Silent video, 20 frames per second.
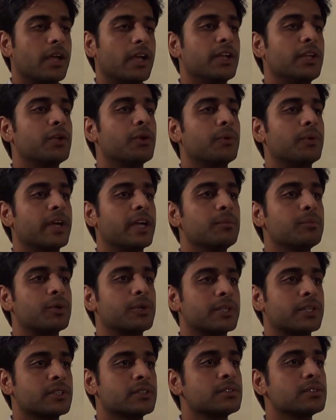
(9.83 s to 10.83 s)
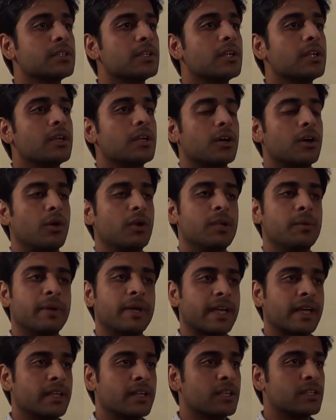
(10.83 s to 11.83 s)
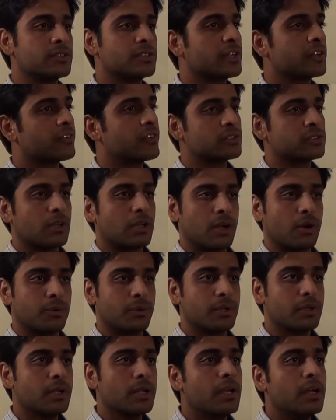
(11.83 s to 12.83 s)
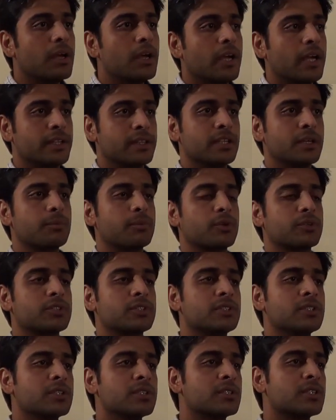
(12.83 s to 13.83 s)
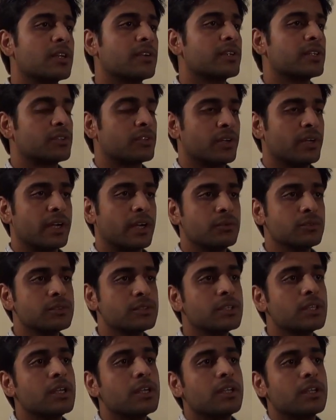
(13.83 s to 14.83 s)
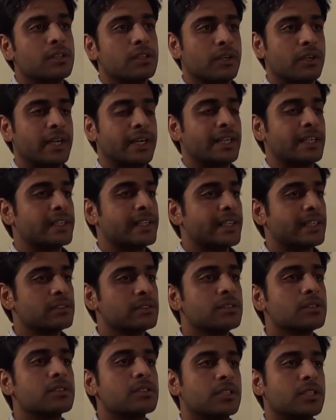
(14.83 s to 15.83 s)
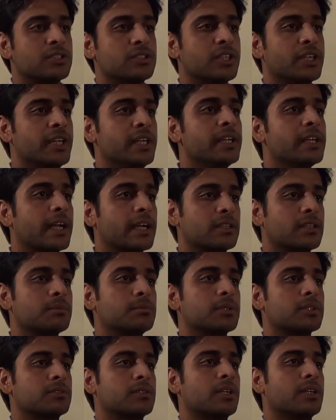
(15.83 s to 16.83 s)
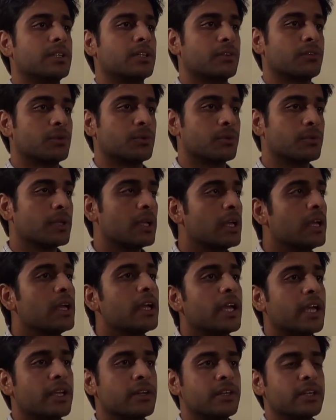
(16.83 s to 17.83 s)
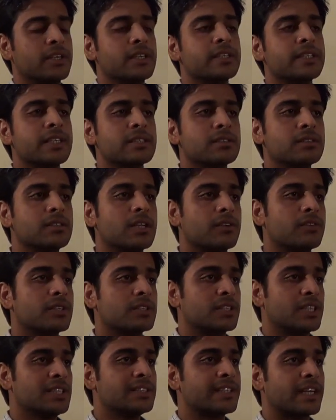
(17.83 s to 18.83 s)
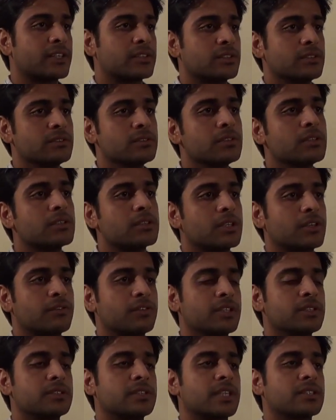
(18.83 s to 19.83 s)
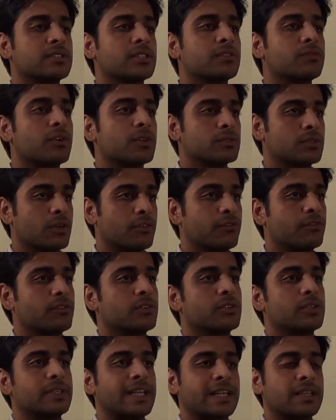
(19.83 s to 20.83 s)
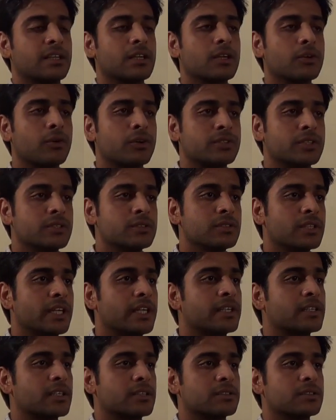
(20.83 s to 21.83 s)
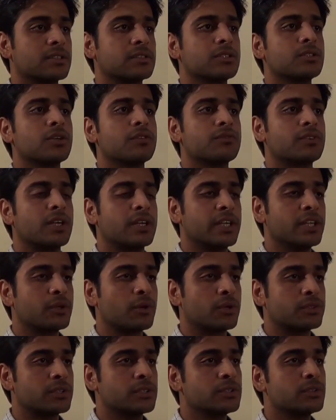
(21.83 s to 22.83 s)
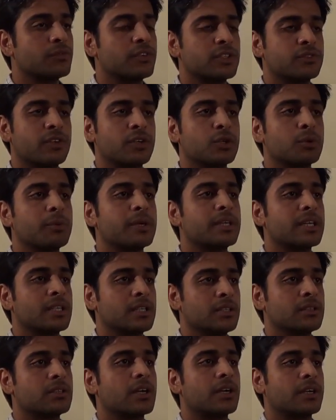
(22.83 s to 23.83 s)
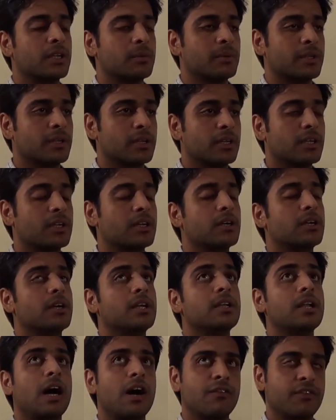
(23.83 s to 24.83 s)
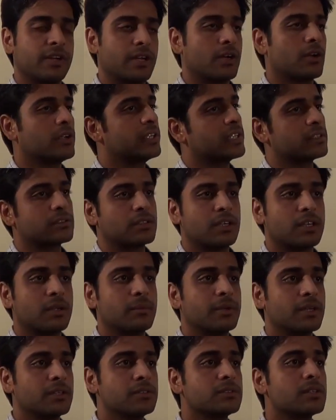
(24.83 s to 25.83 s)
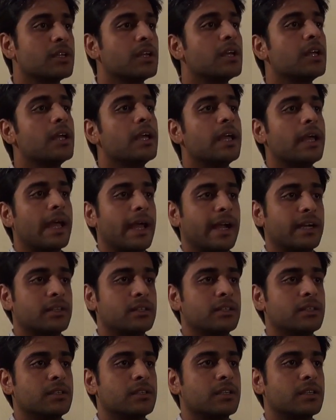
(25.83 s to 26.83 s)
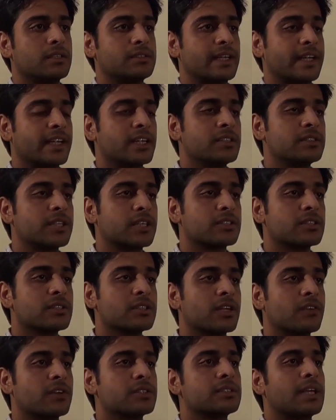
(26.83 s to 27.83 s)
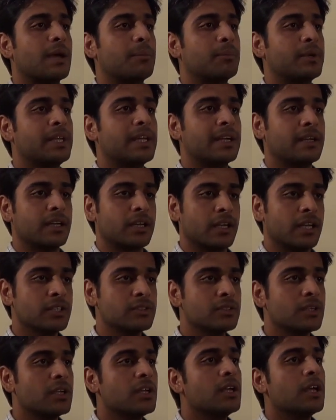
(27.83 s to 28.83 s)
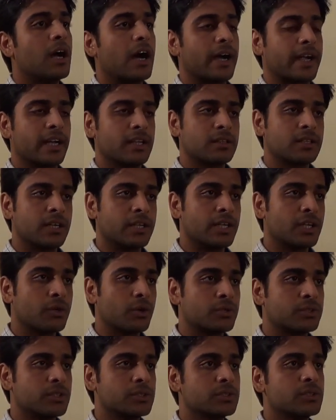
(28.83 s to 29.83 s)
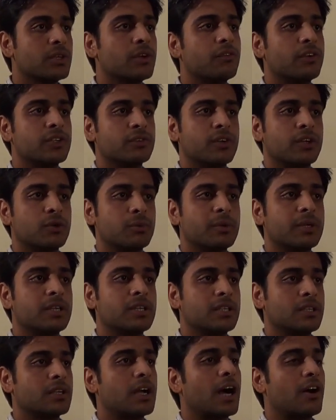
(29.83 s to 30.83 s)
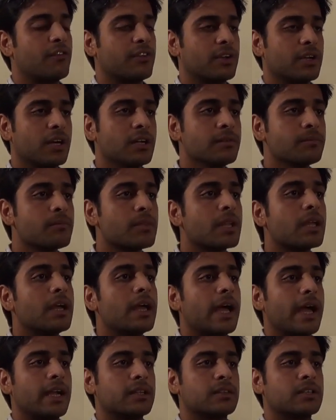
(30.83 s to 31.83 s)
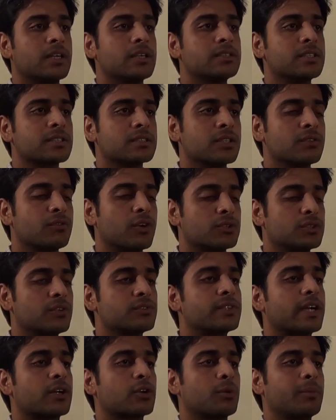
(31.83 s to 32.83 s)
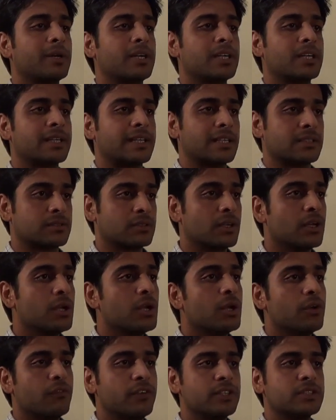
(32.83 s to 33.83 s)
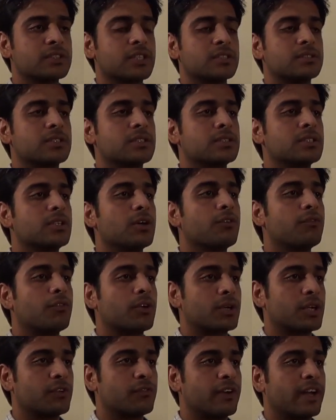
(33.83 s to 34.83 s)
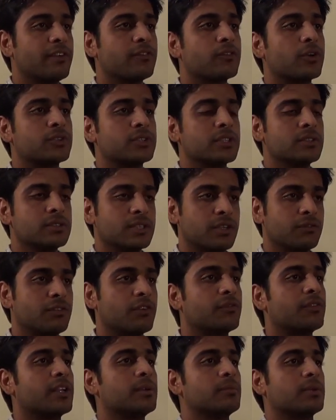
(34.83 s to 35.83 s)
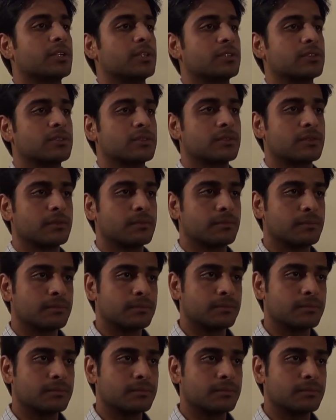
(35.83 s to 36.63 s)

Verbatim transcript: In Hyundai Motors, only mechanical engineering was allowed. In the procedure, there were three rounds, the written test, the G D and the personal interview. In written test, there were three sections. The first section was of uh, technical questions. It consisted of thirty questions which were to be done in thirty min uh, in half an hour, yes, thirty minutes. And then second section, there was A B S and English, again thirty questions which were to be done in half an hour. And third section was of psychometric test, which consisted of forty-five questions in fifteen minutes.